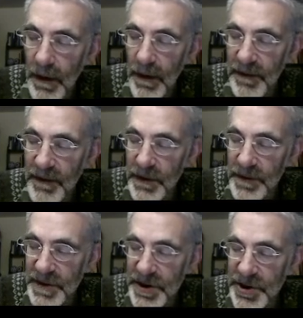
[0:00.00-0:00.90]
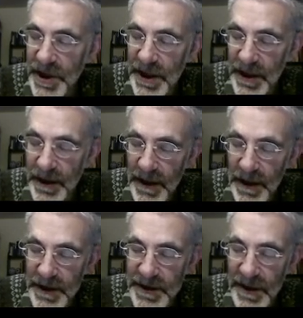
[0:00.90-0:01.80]
of groups G
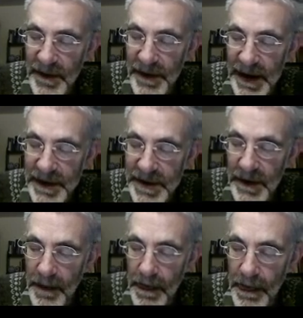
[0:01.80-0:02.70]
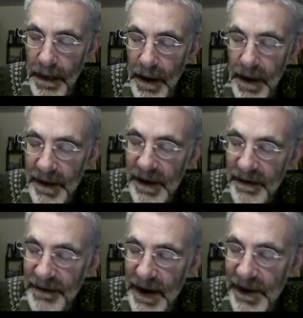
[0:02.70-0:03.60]
so that the
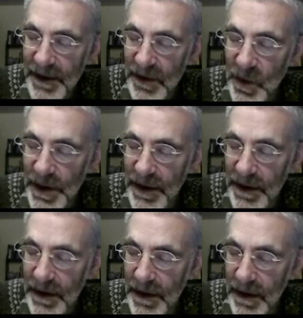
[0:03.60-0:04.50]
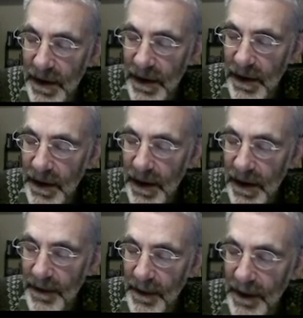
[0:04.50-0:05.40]
invariant ring
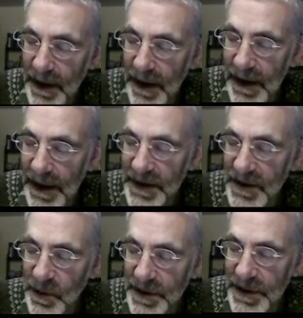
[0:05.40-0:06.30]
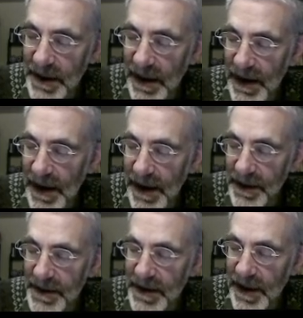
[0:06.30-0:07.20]
kx1 to
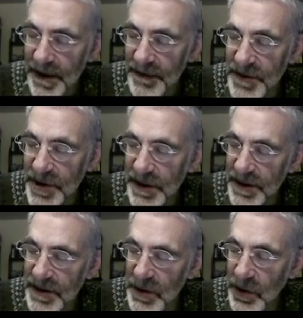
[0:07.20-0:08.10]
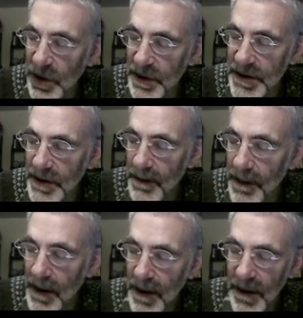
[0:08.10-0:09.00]
kxn of G is not
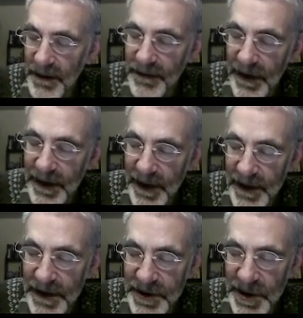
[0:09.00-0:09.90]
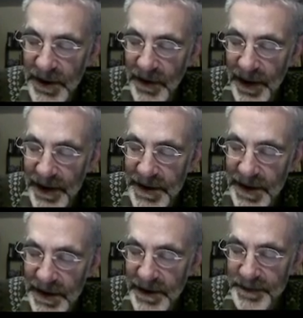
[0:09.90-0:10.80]
finitely
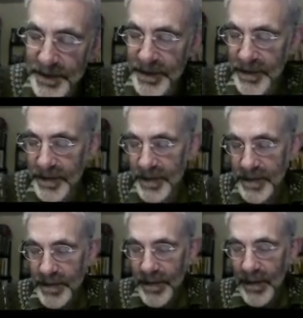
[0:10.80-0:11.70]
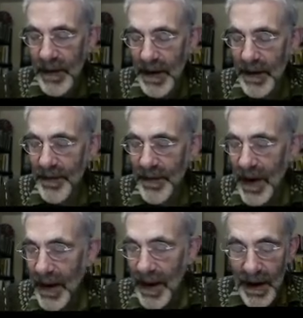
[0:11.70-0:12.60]
generated.
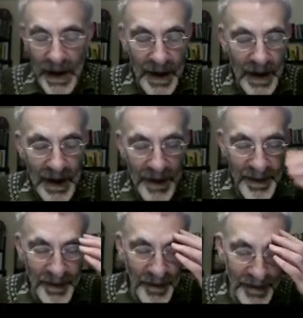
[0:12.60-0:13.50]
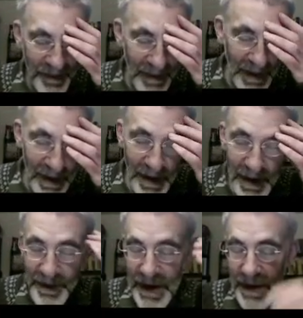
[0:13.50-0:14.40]

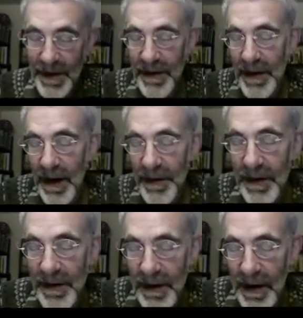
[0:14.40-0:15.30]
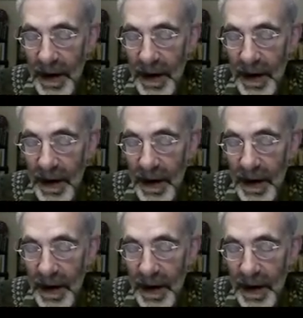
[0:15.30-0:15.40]
The other